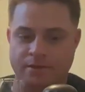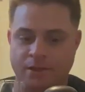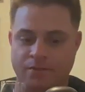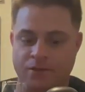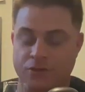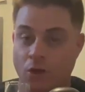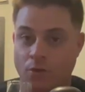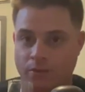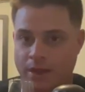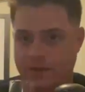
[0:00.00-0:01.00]
So if you
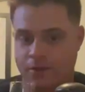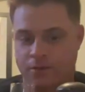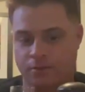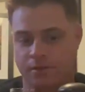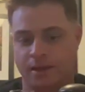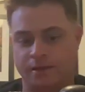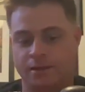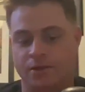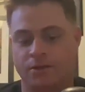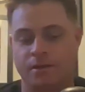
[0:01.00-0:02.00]
don't like oak, I can
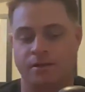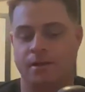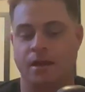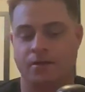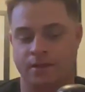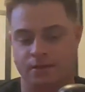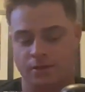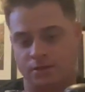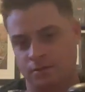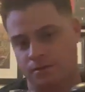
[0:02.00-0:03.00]
tell you here now, like
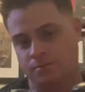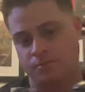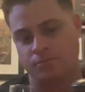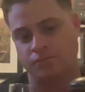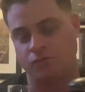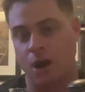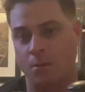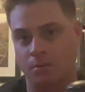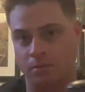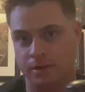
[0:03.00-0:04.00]
you're
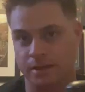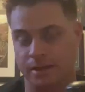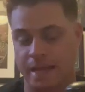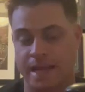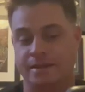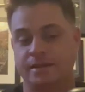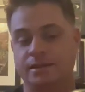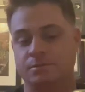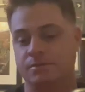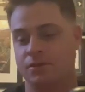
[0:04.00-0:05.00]
probably gonna hate
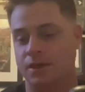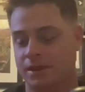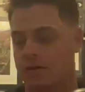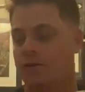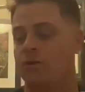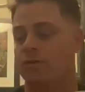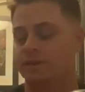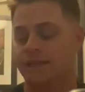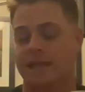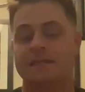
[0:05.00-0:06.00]
this, but if you like the oak
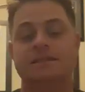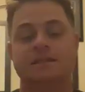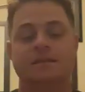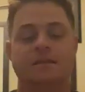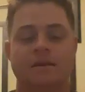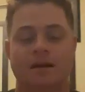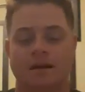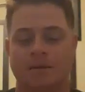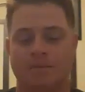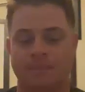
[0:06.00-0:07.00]
taste,
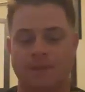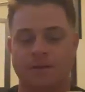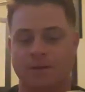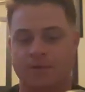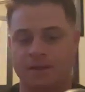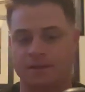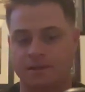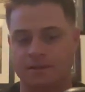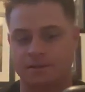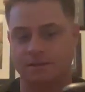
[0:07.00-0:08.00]
um, you know, I think
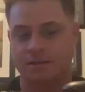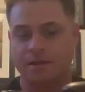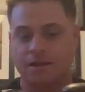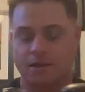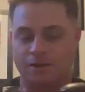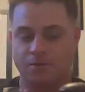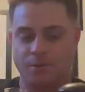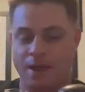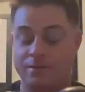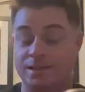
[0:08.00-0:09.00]
this, you know,
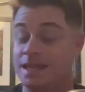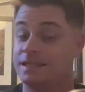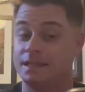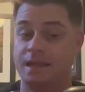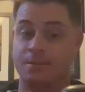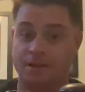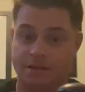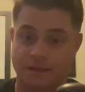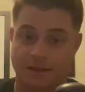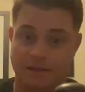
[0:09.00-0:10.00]
we haven't tasted it yet, but
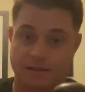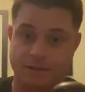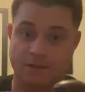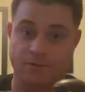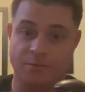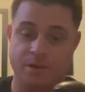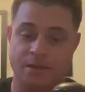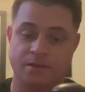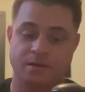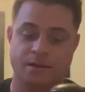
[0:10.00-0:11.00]
this, I think this definitely
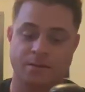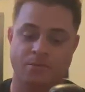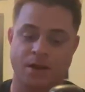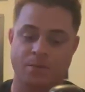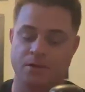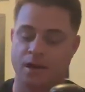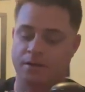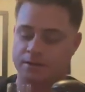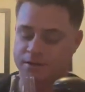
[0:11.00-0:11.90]
be um, right up your alley.